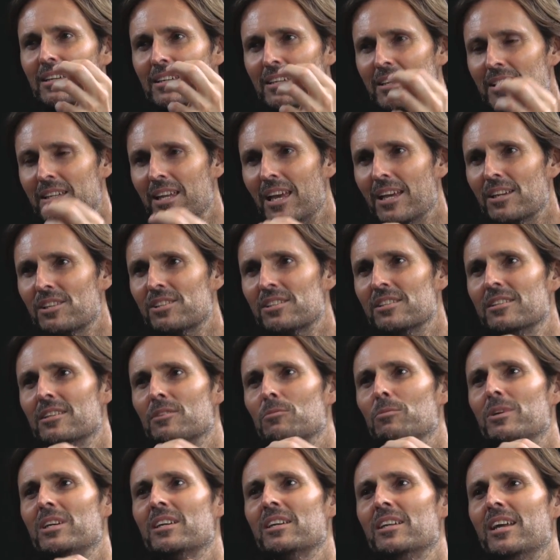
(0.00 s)
connection that
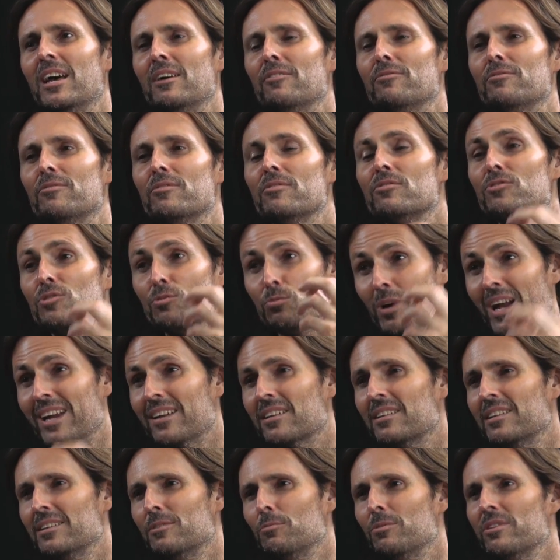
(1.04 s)
we can have
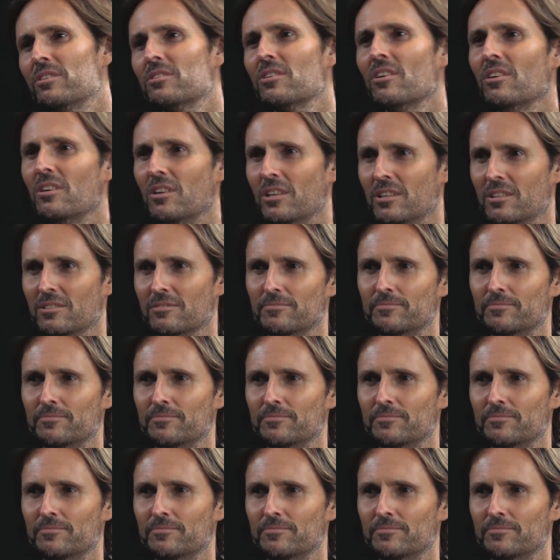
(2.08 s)
directly with God